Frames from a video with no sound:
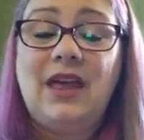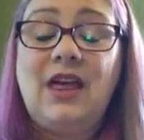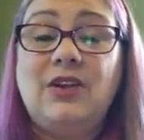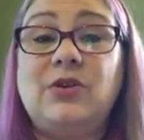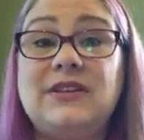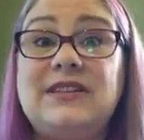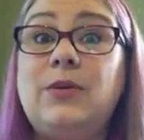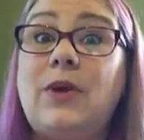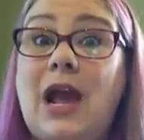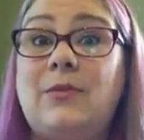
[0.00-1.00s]
you can see
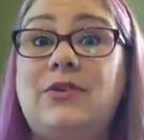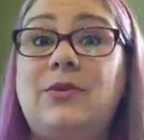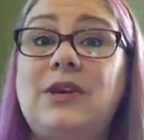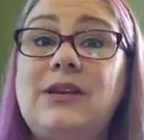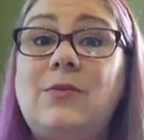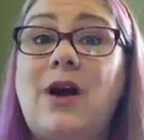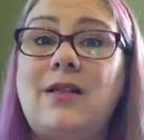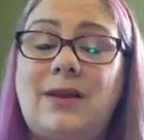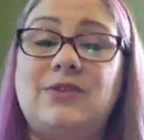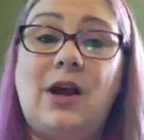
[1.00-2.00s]
what I'm doing while
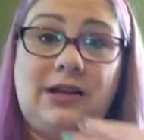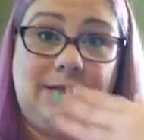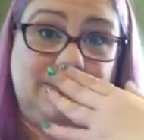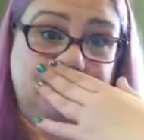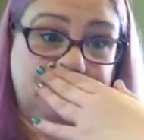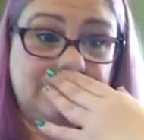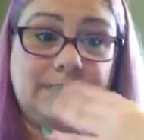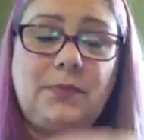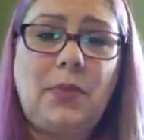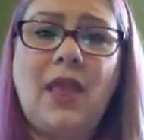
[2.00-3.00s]
I'm talking.
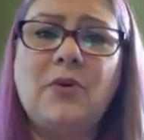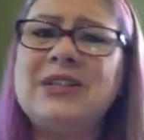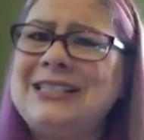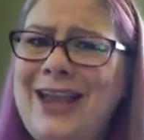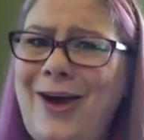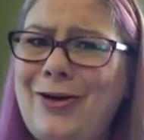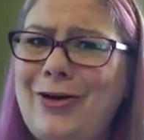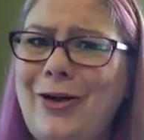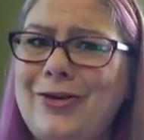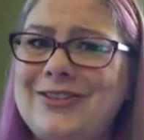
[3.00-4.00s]
We'll see how it
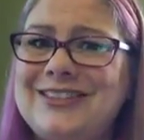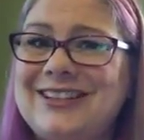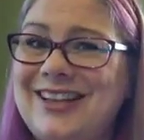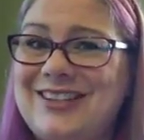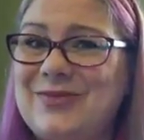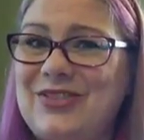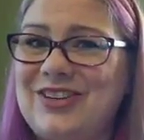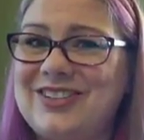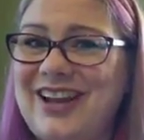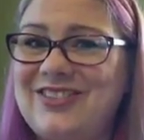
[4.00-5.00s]
goes. This is my
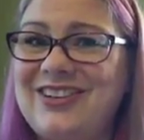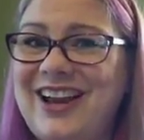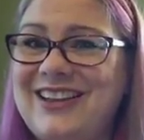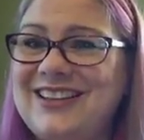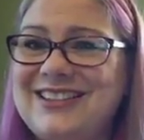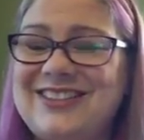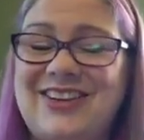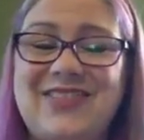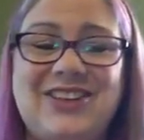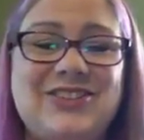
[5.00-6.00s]
first time trying this, so
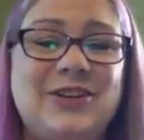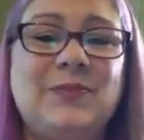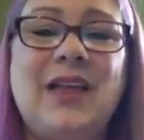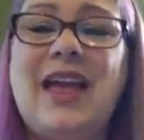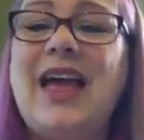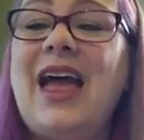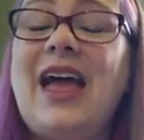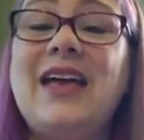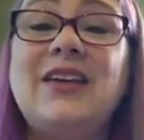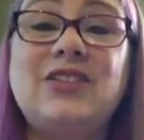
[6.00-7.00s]
I'm not sure.
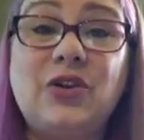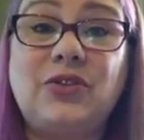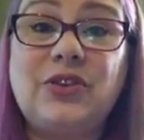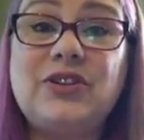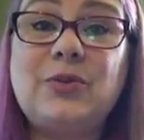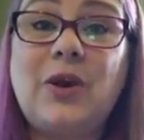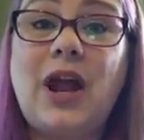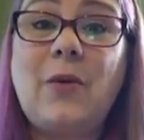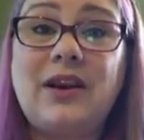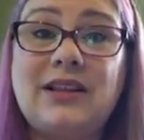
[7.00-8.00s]
So first, what
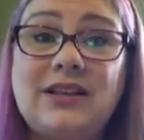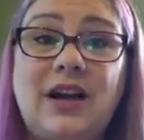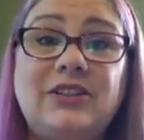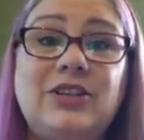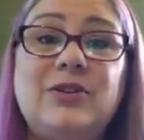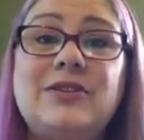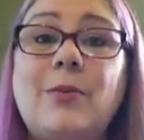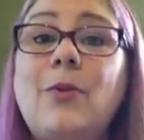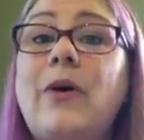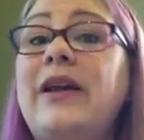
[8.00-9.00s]
I wanted to talk to you is,
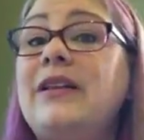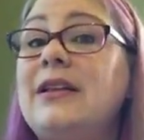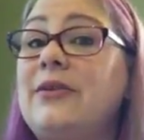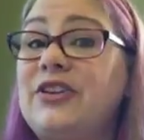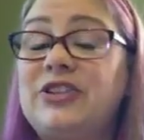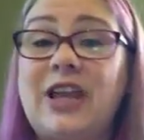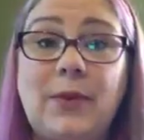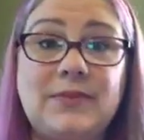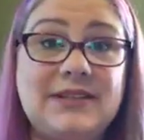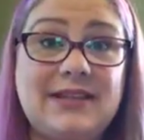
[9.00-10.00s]
number one, the question came
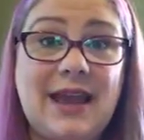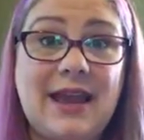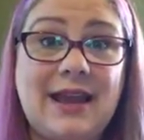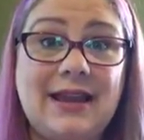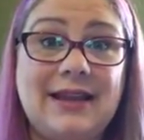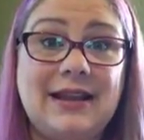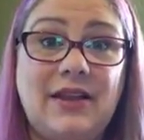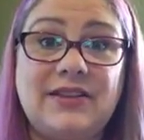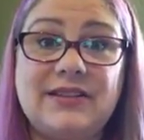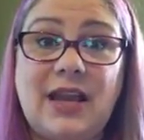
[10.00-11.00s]
up today, and it
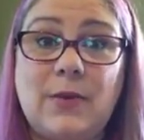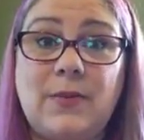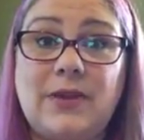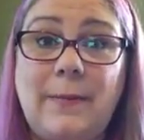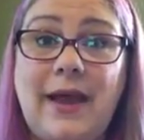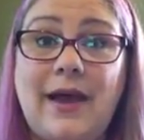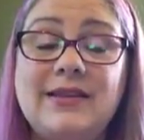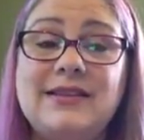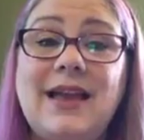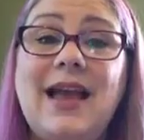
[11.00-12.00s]
also came up in the
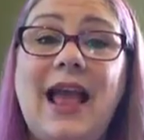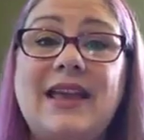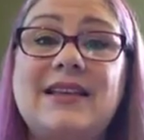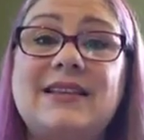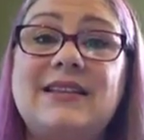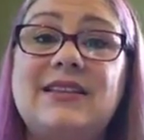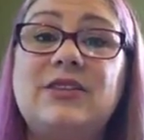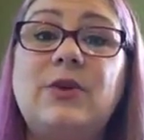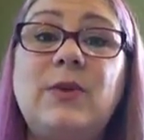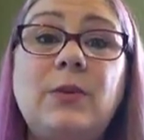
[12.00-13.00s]
past, is
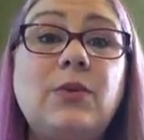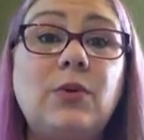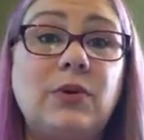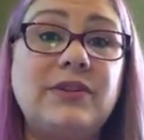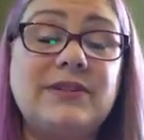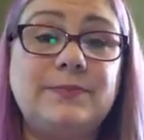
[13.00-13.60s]
swimming pools.